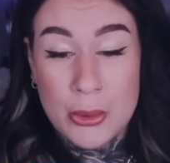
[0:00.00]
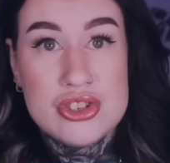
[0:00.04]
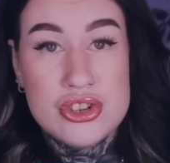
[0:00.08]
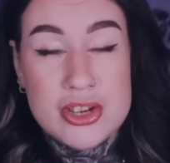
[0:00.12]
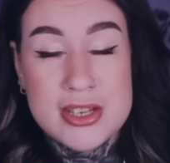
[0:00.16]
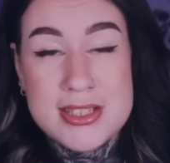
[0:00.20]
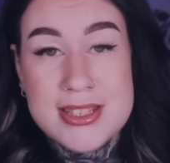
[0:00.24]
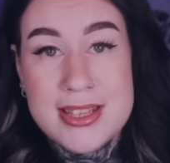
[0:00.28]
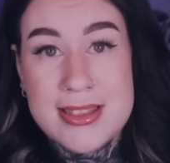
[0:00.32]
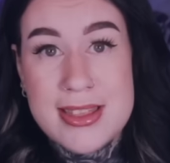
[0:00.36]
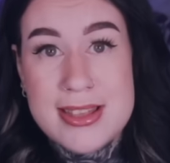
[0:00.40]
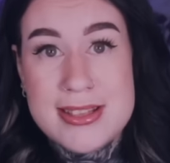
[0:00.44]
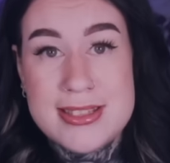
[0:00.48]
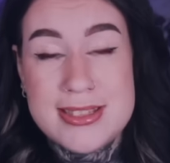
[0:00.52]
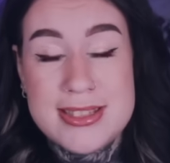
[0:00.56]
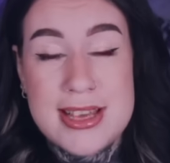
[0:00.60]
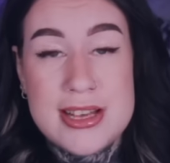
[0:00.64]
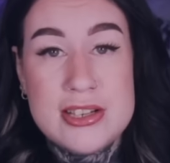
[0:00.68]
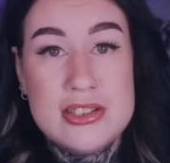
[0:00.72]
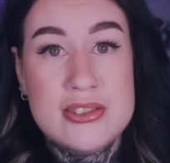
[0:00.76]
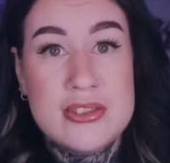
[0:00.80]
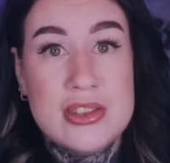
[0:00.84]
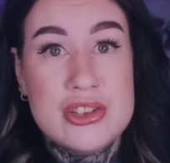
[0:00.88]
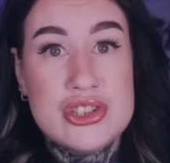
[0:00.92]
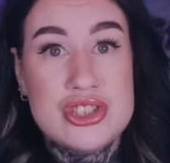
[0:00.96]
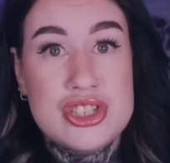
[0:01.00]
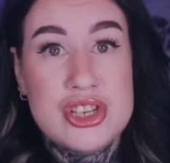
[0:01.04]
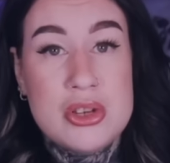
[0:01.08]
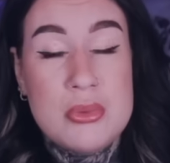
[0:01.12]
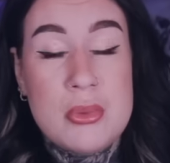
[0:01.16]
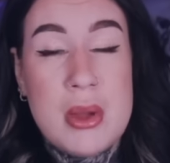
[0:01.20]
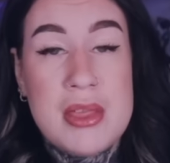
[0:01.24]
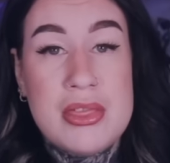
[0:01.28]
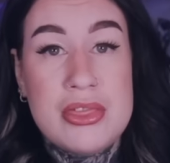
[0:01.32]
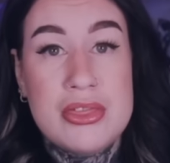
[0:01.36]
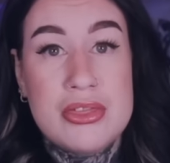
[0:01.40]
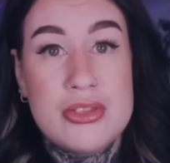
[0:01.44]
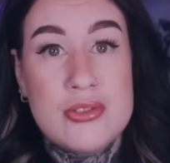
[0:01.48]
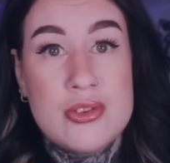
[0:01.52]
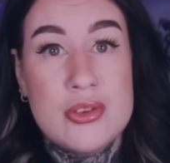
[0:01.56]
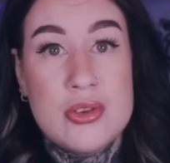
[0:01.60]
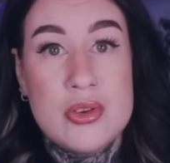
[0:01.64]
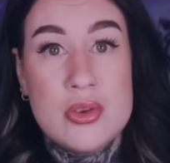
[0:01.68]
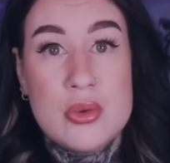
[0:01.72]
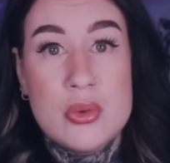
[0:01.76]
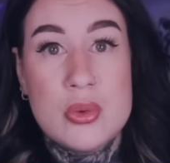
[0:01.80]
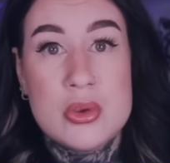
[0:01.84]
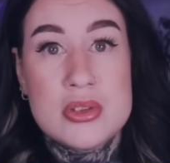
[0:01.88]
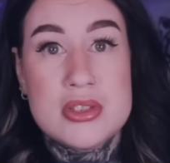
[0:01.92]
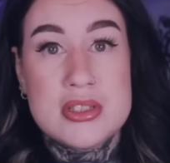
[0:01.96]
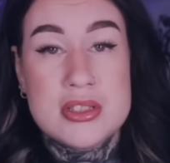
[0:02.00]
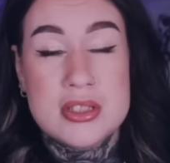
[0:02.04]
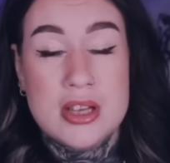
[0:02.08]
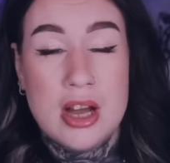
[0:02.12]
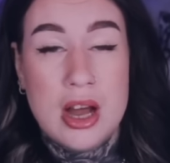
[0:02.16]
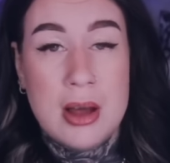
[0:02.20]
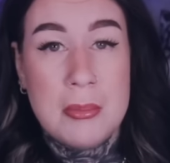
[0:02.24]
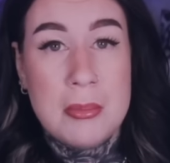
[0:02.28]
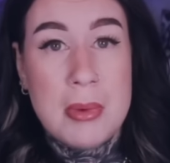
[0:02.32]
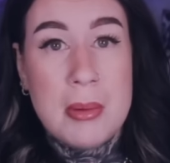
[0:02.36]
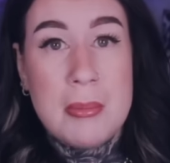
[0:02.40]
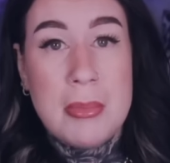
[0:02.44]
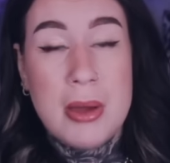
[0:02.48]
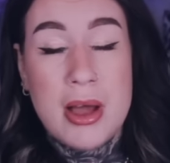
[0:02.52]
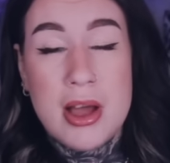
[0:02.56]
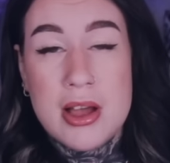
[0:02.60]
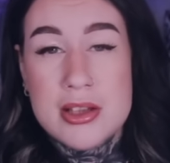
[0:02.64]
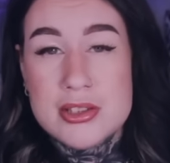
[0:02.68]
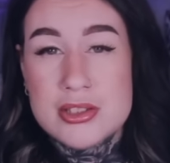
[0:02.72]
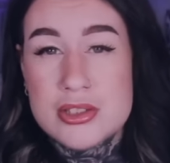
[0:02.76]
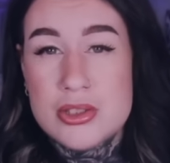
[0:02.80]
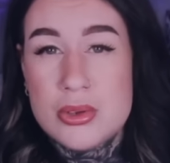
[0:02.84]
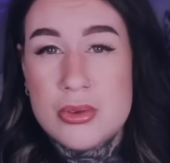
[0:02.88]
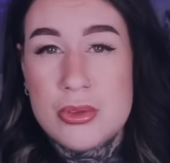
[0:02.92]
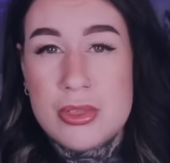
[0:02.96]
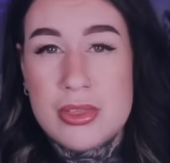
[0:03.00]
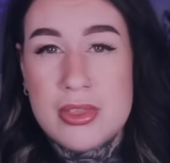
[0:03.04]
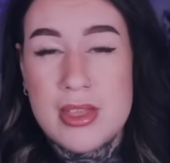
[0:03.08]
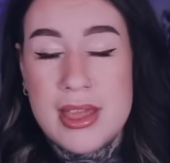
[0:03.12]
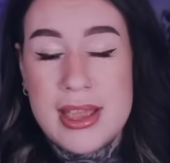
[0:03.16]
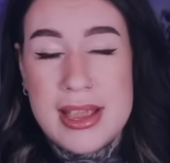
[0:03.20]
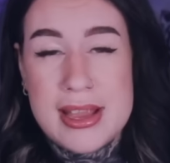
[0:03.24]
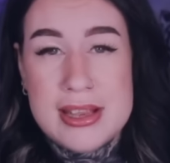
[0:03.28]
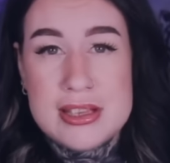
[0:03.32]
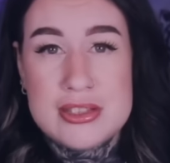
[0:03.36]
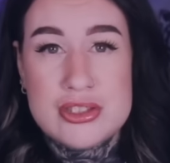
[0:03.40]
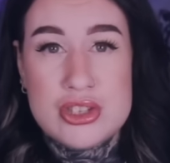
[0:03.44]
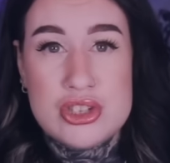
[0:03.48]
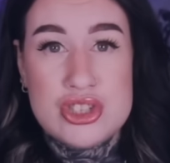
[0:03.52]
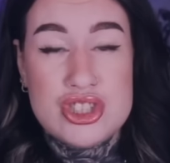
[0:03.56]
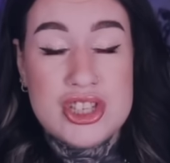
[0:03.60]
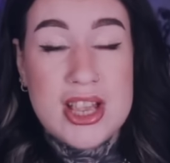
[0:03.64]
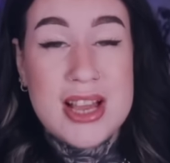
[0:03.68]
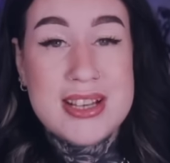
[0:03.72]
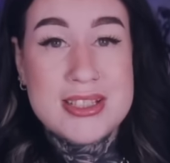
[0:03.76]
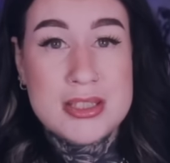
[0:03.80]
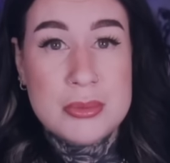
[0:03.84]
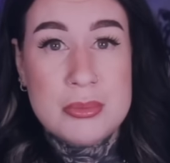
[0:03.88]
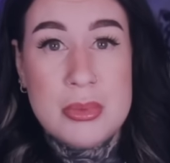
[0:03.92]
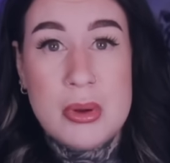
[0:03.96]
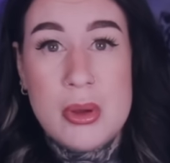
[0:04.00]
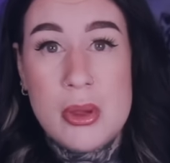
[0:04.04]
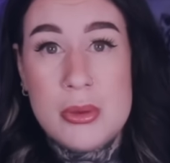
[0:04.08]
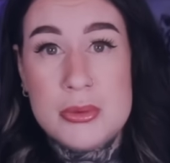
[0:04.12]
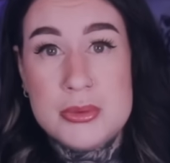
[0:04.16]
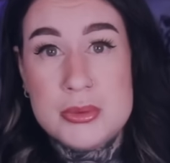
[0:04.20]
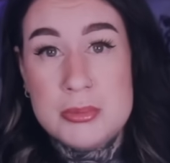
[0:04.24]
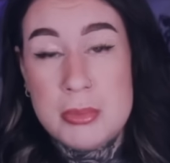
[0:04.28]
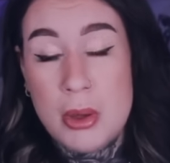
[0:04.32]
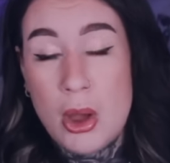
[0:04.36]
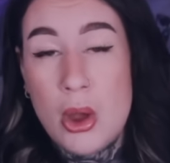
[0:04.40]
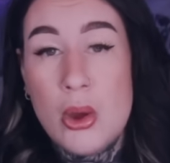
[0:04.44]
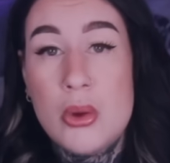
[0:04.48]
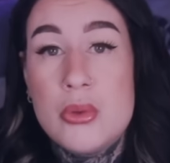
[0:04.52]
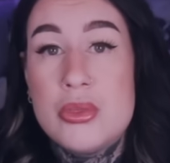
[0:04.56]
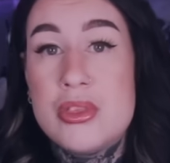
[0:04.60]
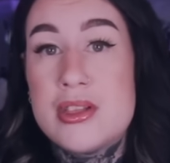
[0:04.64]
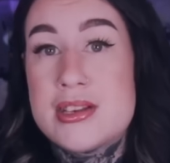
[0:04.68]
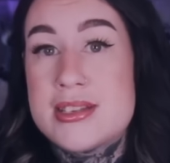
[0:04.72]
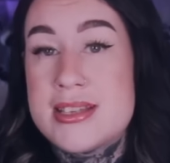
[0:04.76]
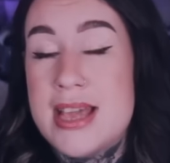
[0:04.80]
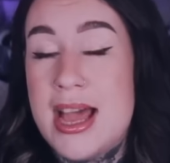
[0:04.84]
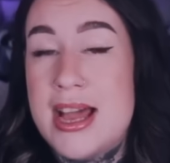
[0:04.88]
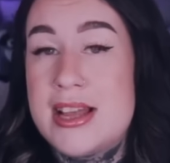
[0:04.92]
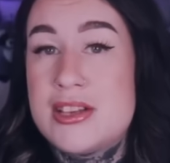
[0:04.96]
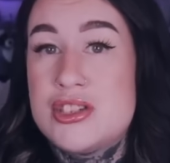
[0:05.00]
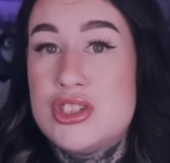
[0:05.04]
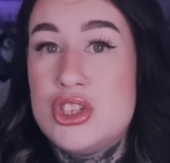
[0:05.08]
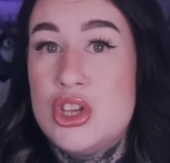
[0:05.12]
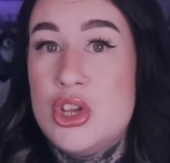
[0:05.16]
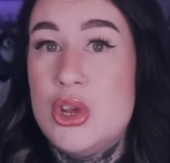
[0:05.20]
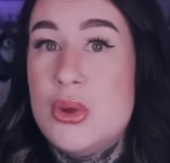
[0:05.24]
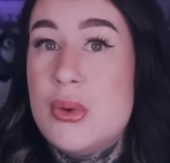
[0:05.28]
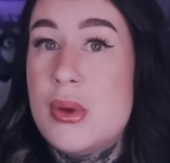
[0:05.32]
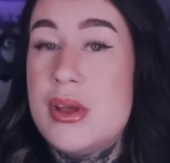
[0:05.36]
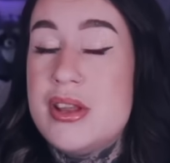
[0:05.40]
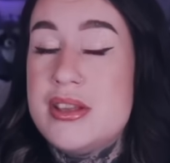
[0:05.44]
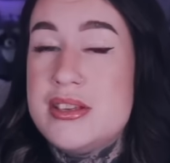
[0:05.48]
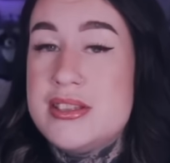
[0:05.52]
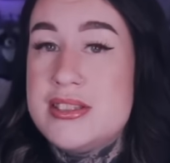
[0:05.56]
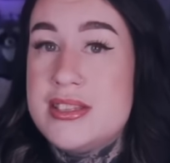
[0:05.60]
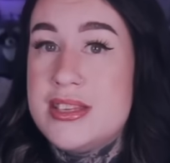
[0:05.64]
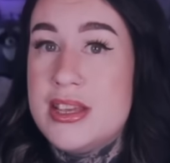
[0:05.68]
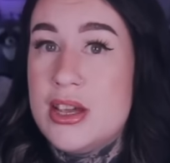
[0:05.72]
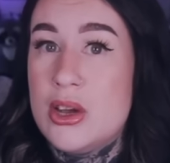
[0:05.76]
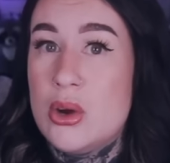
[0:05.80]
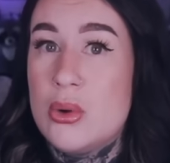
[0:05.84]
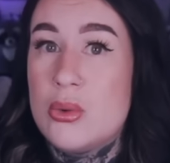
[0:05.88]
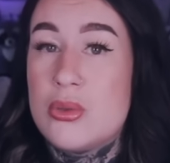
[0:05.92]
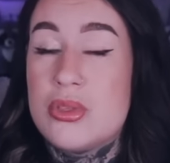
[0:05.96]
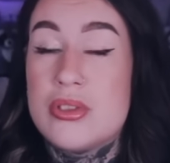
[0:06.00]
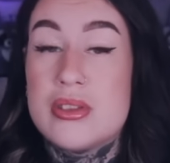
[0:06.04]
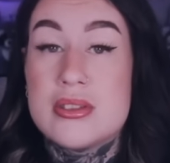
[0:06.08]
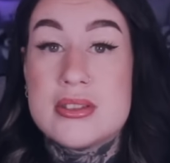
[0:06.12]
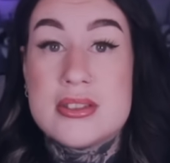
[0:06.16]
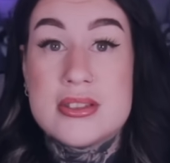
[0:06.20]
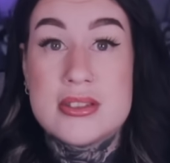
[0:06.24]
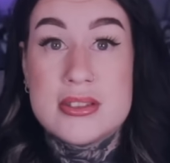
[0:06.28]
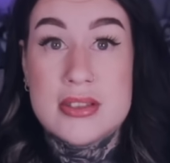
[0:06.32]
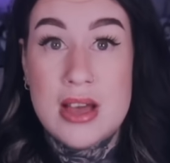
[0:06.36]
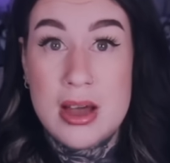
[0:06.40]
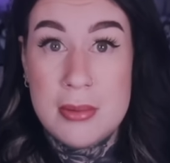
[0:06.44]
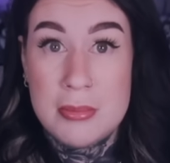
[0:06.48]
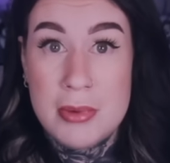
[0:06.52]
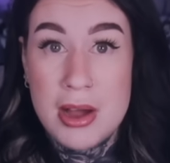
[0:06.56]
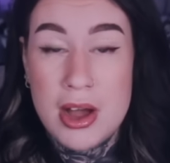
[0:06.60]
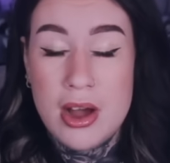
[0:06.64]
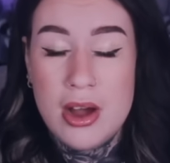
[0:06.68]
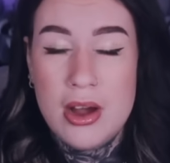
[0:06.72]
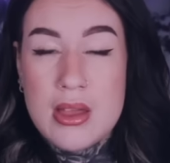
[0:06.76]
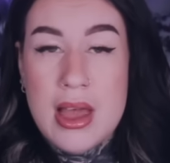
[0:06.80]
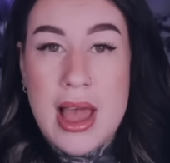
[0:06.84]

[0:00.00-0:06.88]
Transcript: Teresa then said that she went through some personal things, so she had to postpone the tattoo until the summer,